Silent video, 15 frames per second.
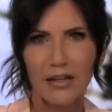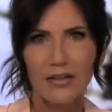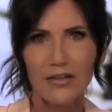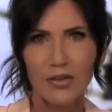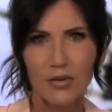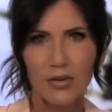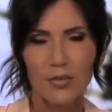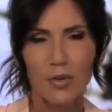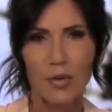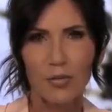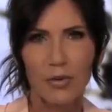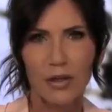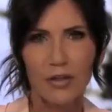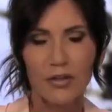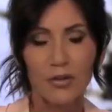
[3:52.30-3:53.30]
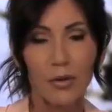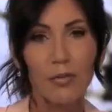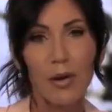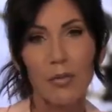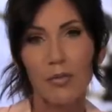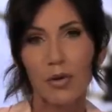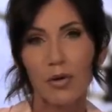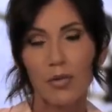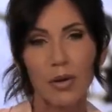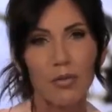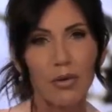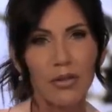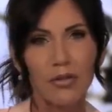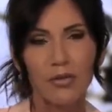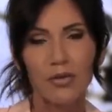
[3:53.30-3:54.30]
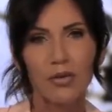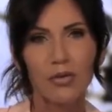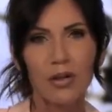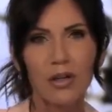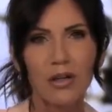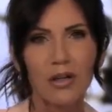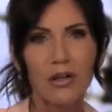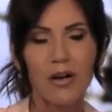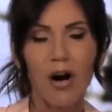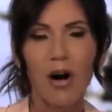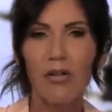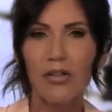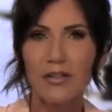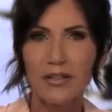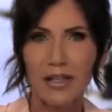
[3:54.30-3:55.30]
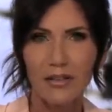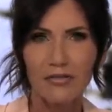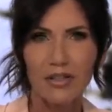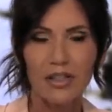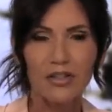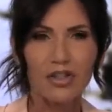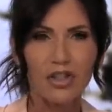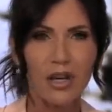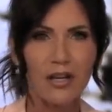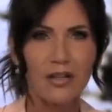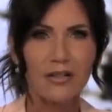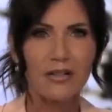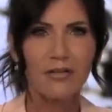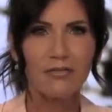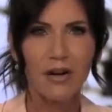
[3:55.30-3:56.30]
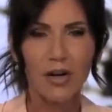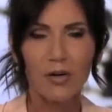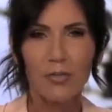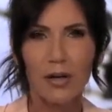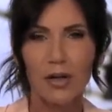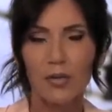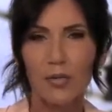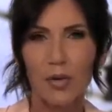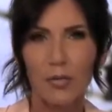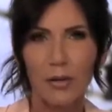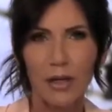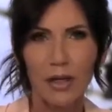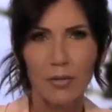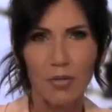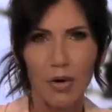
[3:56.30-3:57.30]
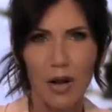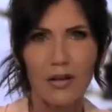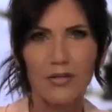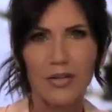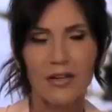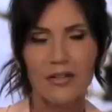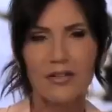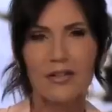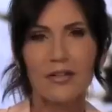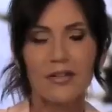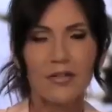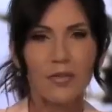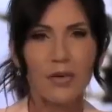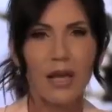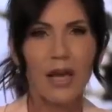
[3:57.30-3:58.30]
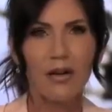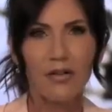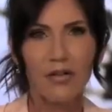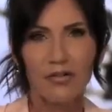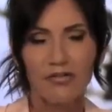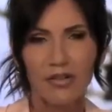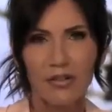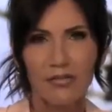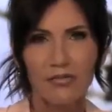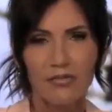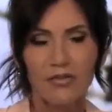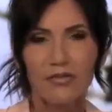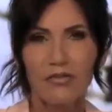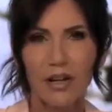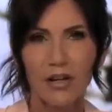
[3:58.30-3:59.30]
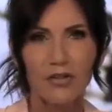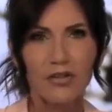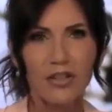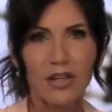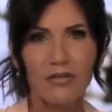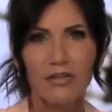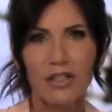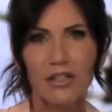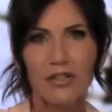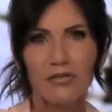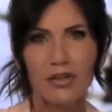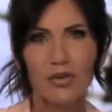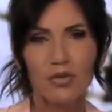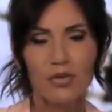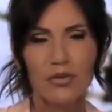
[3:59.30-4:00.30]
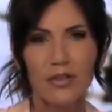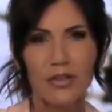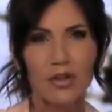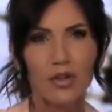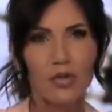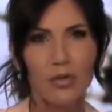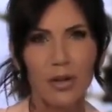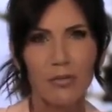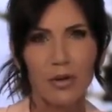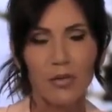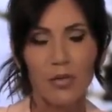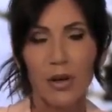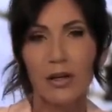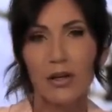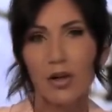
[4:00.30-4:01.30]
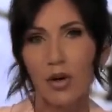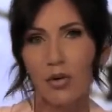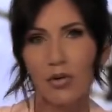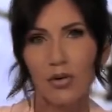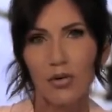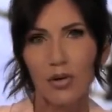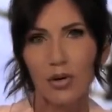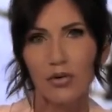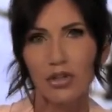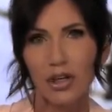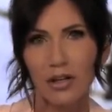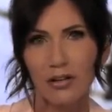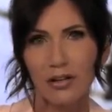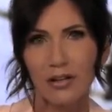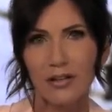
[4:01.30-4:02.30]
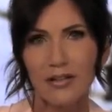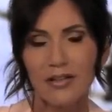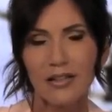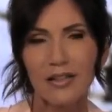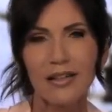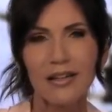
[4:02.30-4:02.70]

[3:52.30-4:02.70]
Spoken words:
us those permits. Remember, we went through all the safety checks, the environmental permitting processes. We had all the fire safety individuals in agreement. We had a go, no-go checklist.